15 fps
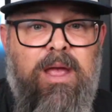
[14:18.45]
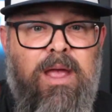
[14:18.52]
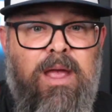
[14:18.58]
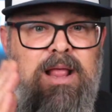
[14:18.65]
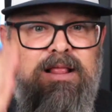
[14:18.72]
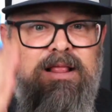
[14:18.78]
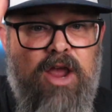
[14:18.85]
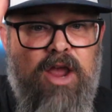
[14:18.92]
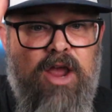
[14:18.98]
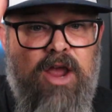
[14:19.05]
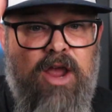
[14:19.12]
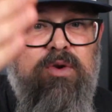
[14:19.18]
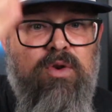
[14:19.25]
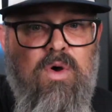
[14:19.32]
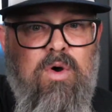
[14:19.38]
There you
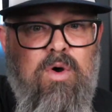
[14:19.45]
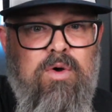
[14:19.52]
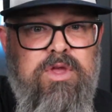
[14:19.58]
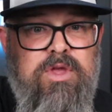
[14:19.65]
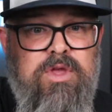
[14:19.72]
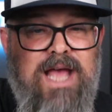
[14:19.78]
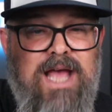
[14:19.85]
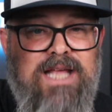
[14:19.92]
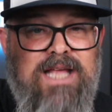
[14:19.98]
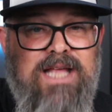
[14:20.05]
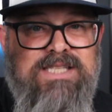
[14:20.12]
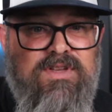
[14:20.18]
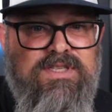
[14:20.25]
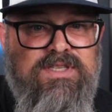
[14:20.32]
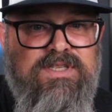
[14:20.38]
know. You got, say if it
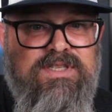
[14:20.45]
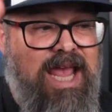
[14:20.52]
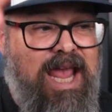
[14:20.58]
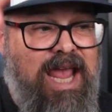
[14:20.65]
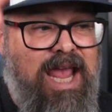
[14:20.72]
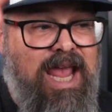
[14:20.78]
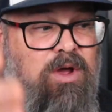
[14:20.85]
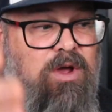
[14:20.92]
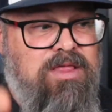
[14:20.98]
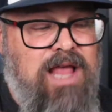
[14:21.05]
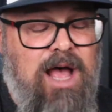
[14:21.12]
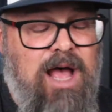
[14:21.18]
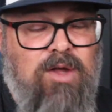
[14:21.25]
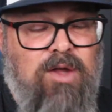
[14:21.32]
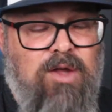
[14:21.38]
takes 1,000
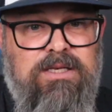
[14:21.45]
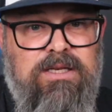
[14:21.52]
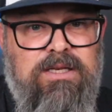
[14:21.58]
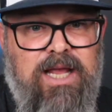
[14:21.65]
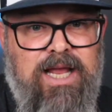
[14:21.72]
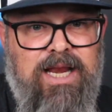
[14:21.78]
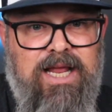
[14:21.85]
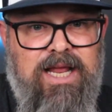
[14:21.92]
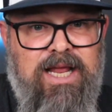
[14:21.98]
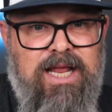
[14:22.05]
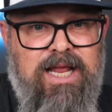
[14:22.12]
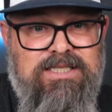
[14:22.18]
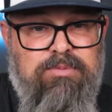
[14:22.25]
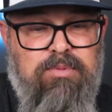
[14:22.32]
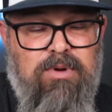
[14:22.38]
and it stops
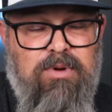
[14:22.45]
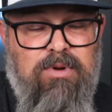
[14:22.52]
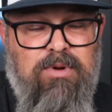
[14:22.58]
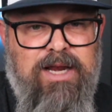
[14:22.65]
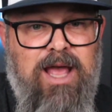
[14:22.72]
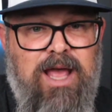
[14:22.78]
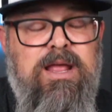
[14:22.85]
pulling line,